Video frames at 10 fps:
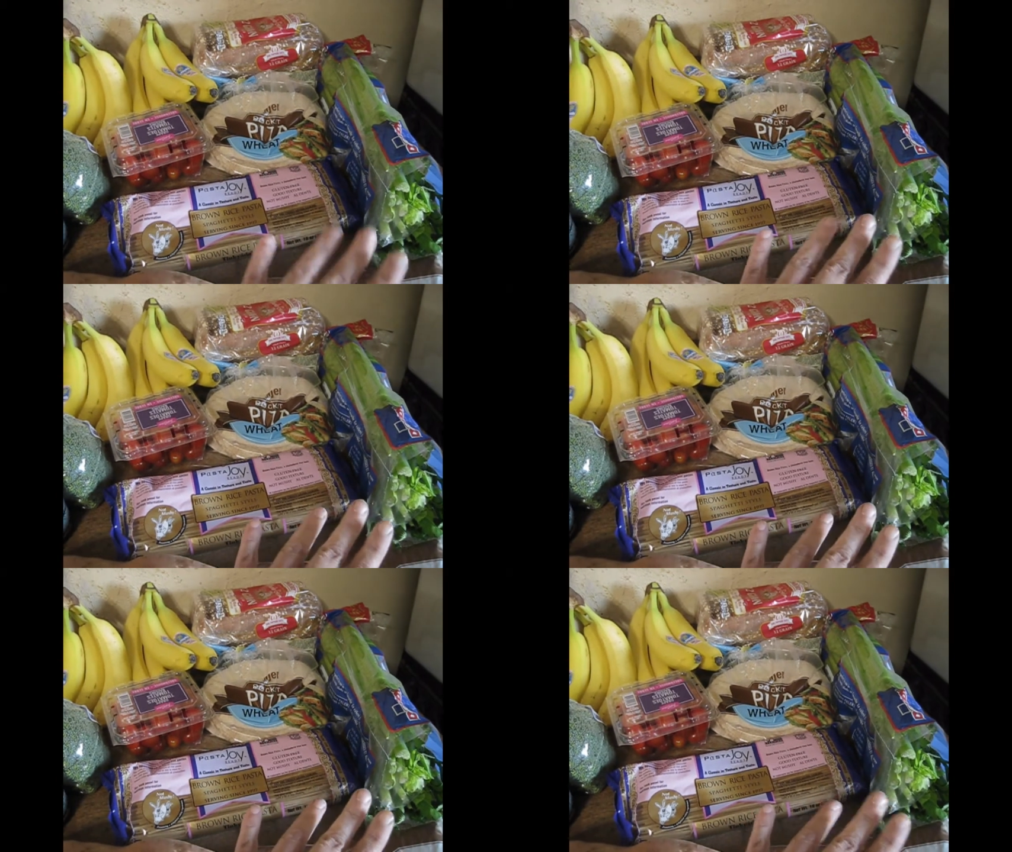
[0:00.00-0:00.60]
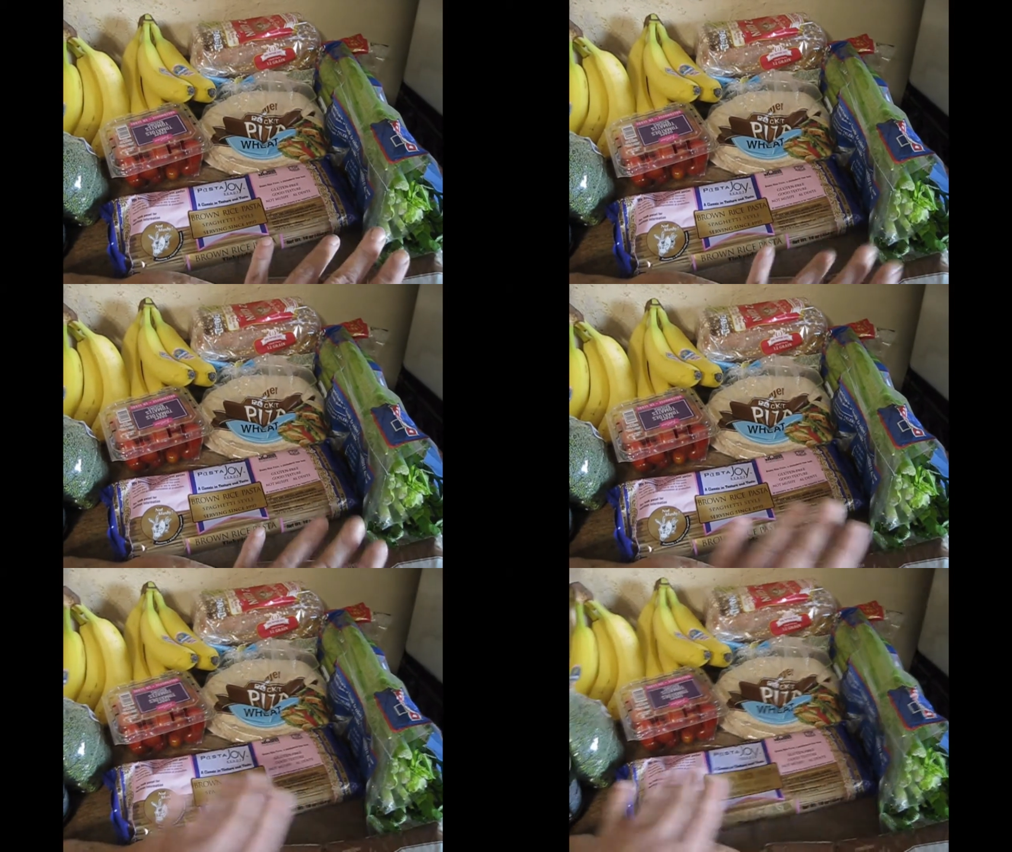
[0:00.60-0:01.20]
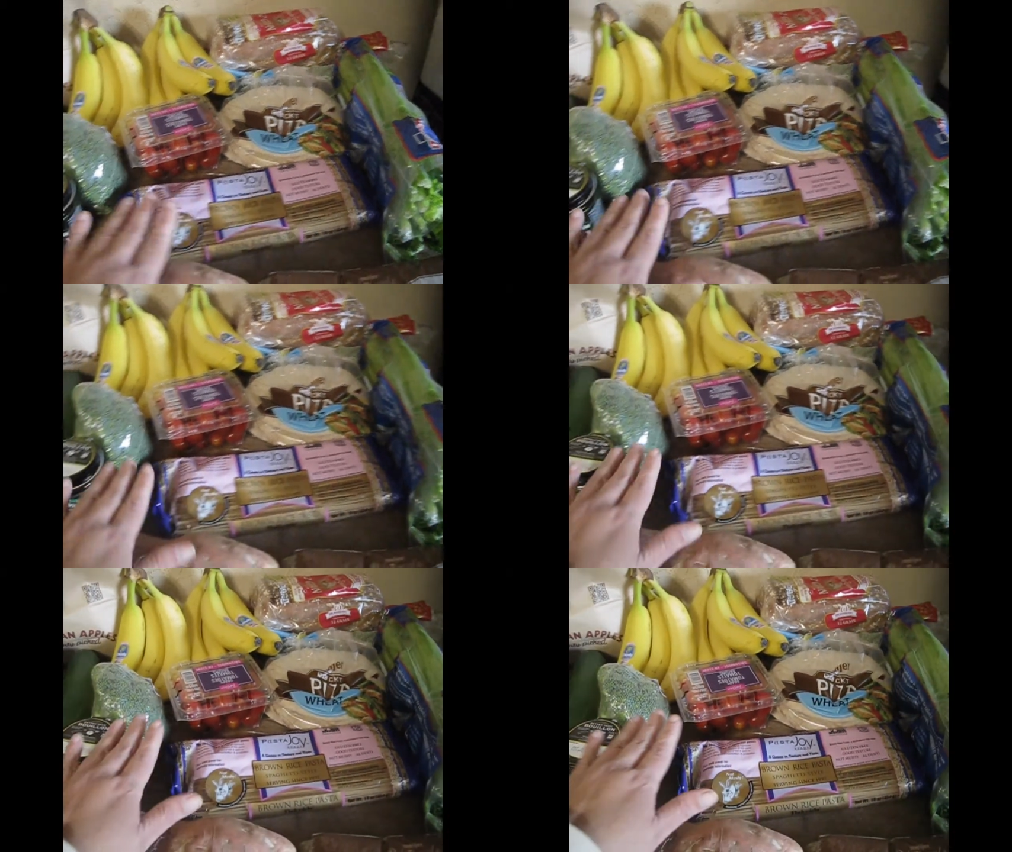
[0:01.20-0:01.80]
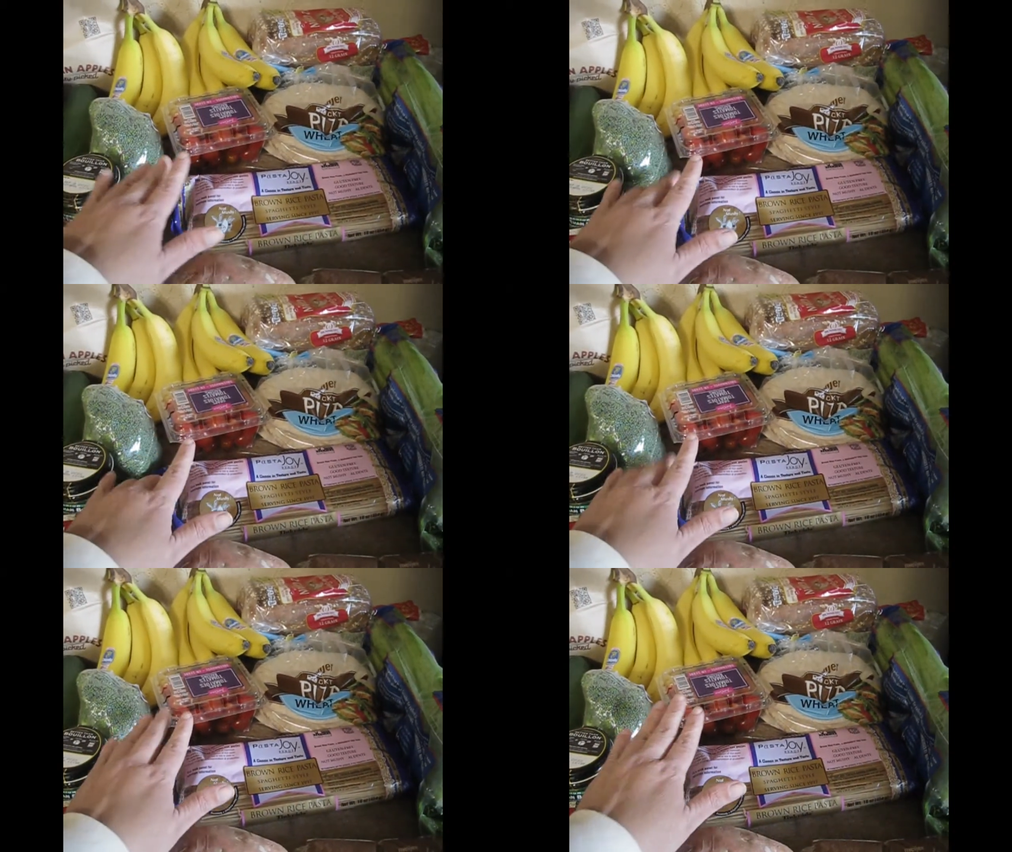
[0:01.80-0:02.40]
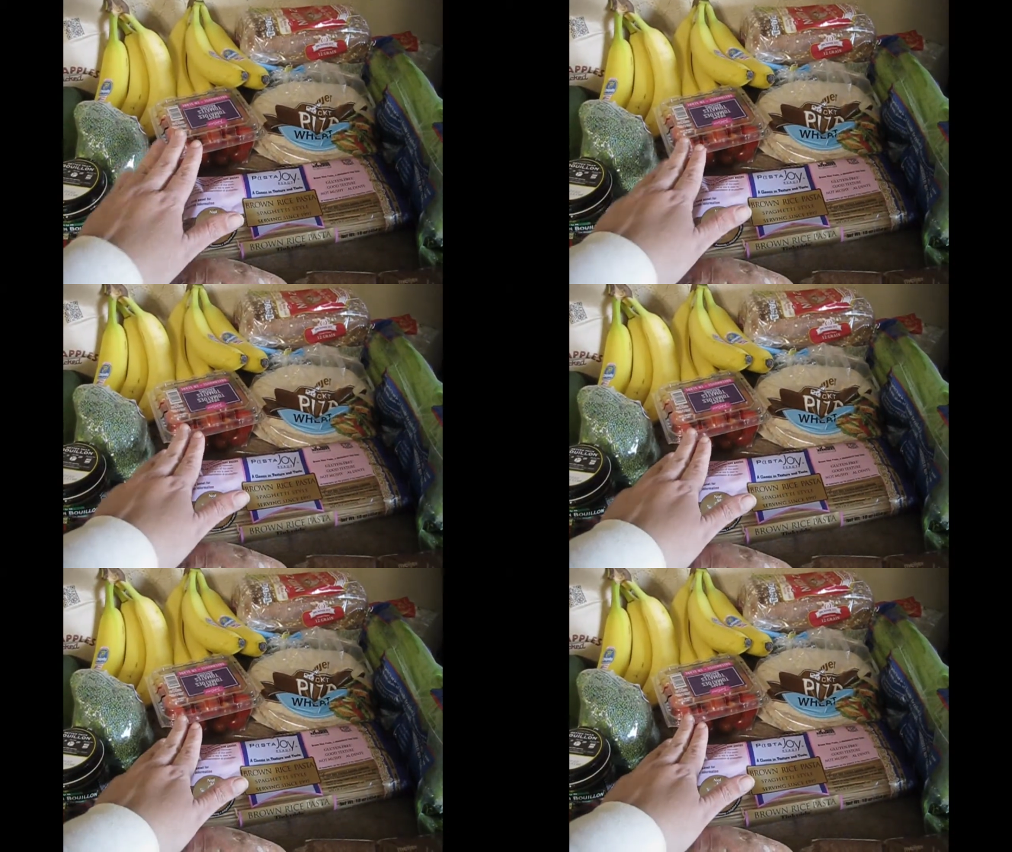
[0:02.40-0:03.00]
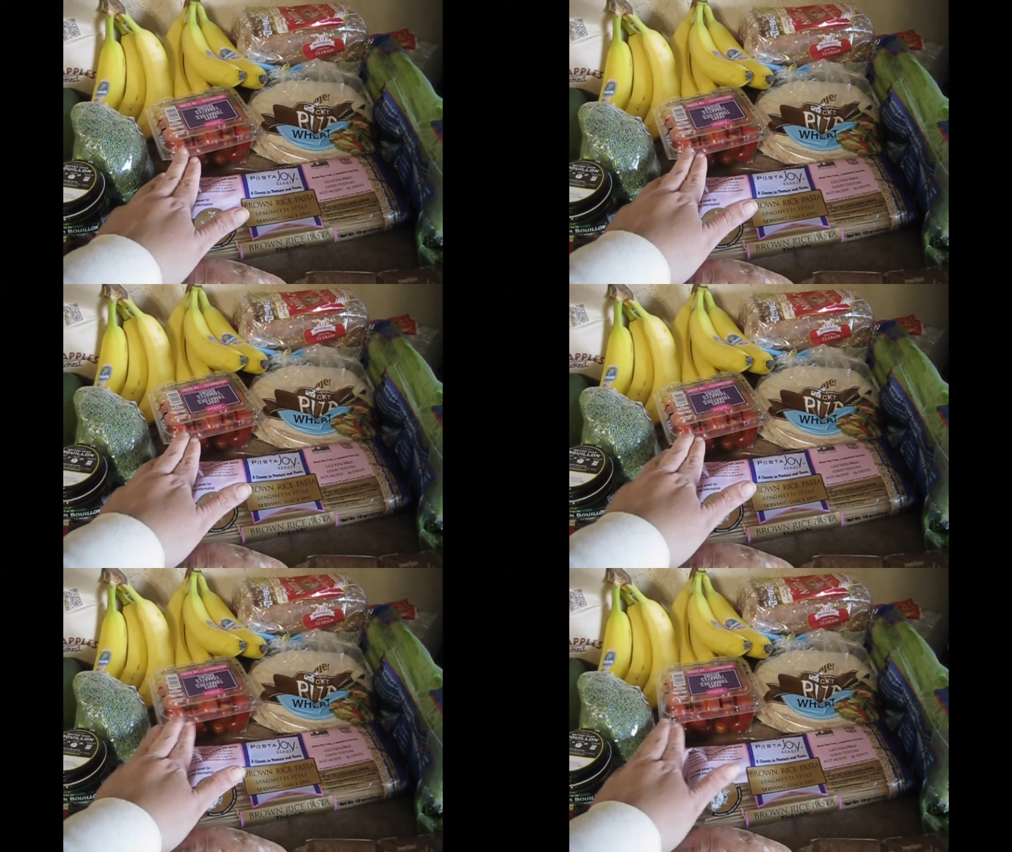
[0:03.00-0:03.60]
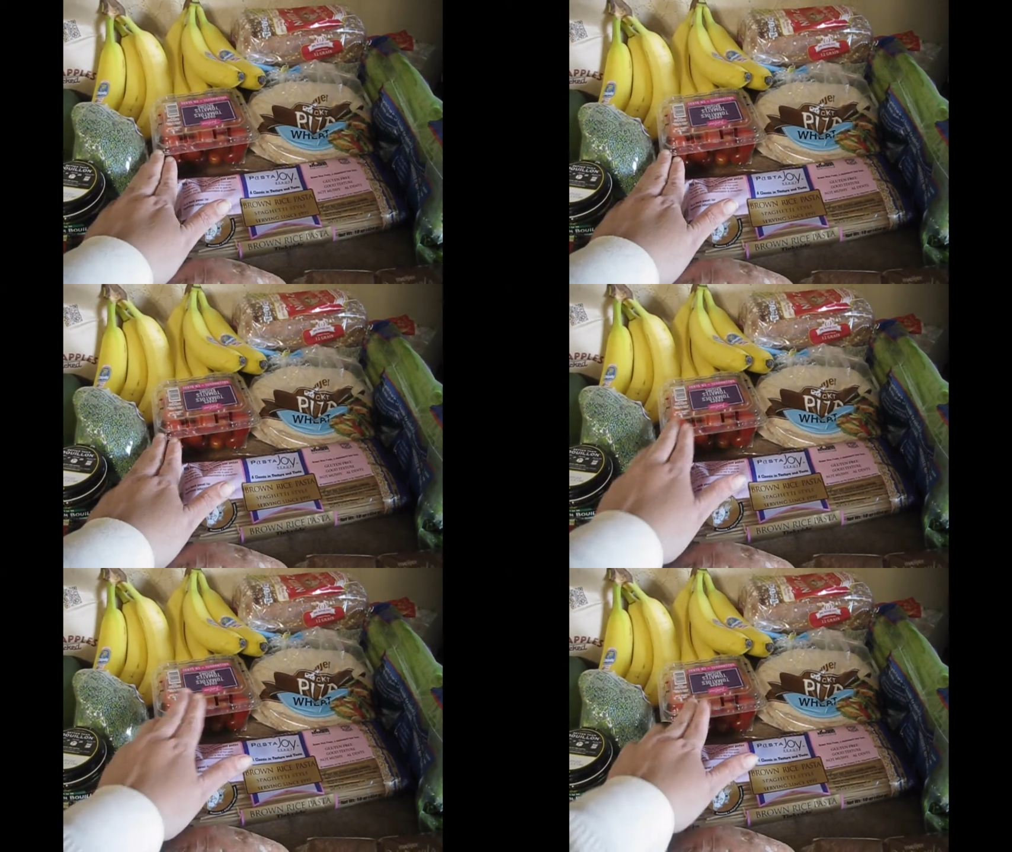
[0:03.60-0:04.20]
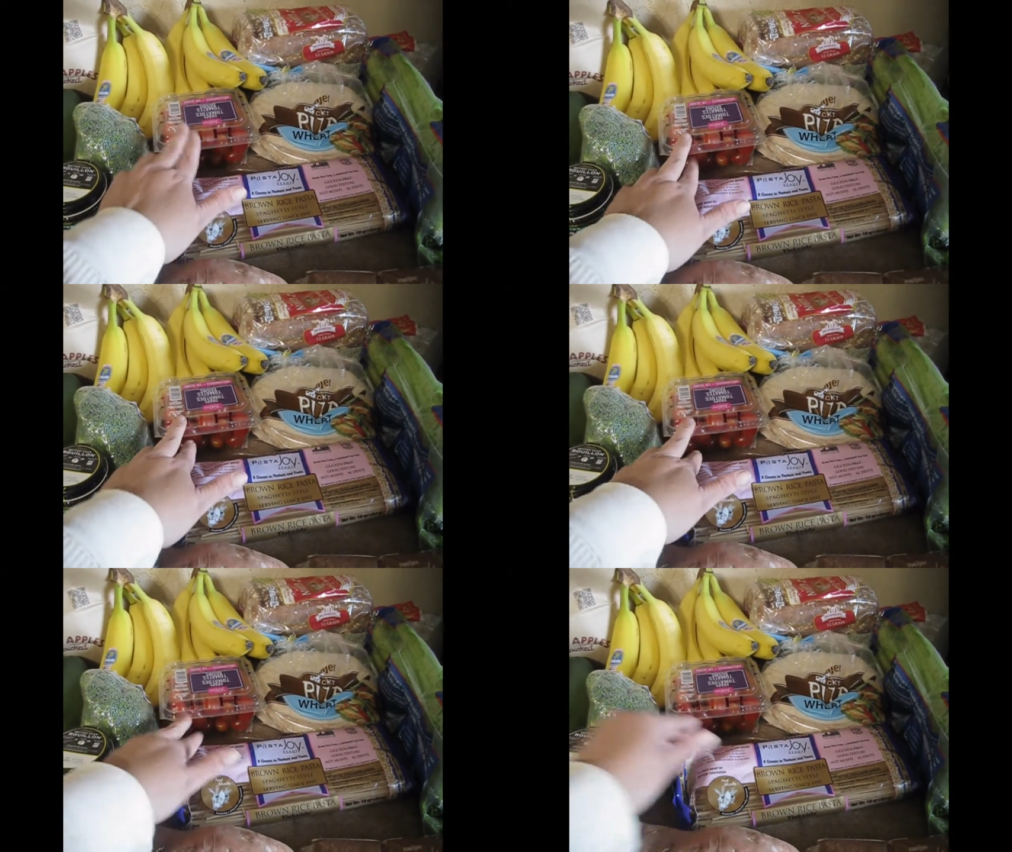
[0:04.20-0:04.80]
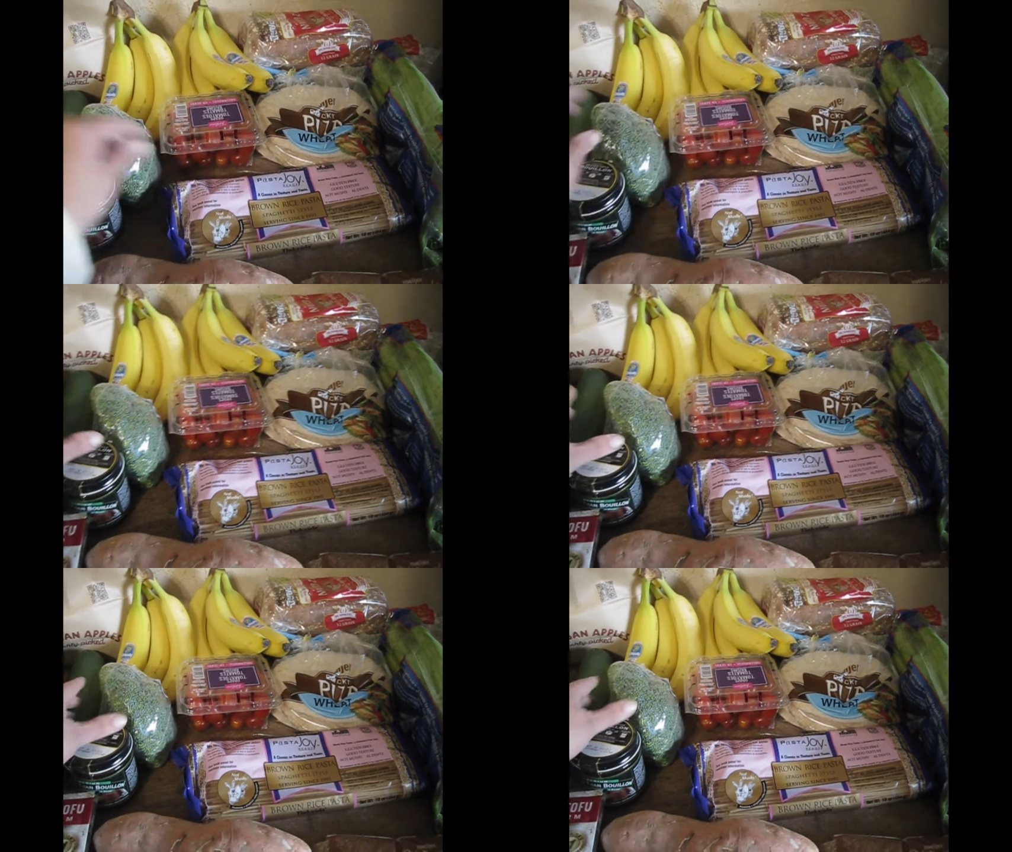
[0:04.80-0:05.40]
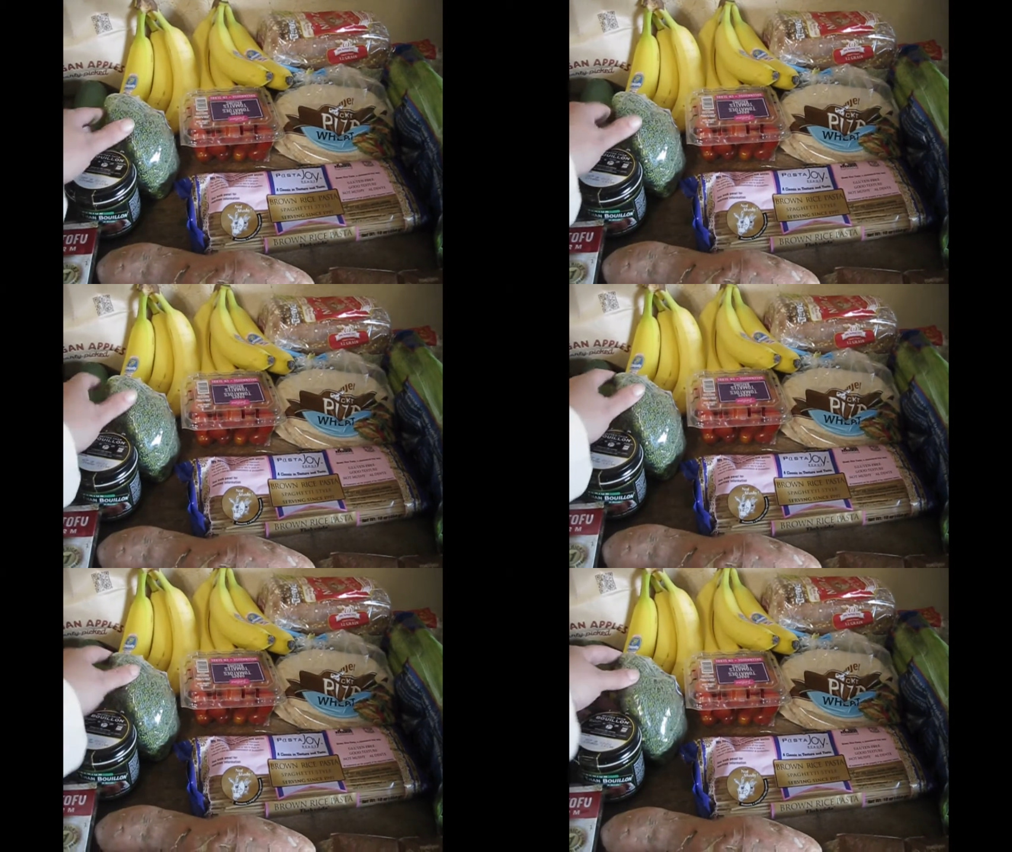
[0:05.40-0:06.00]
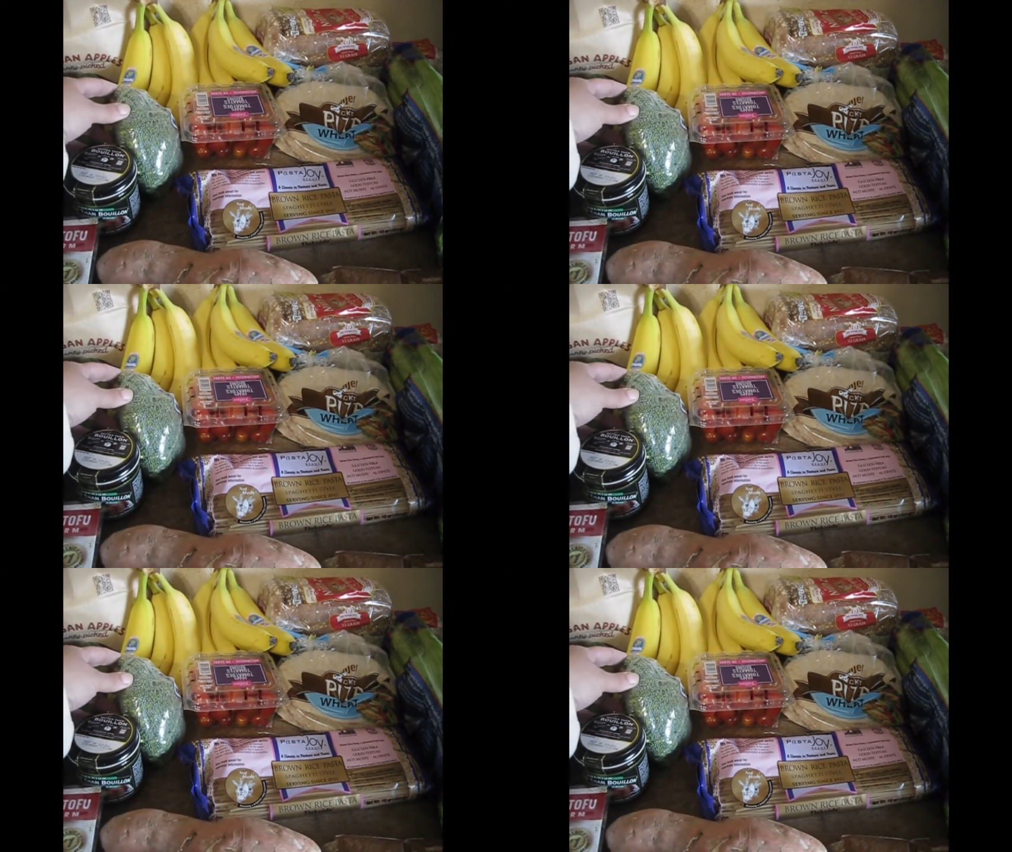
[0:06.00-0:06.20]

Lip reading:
Nobody's mouth can be seen.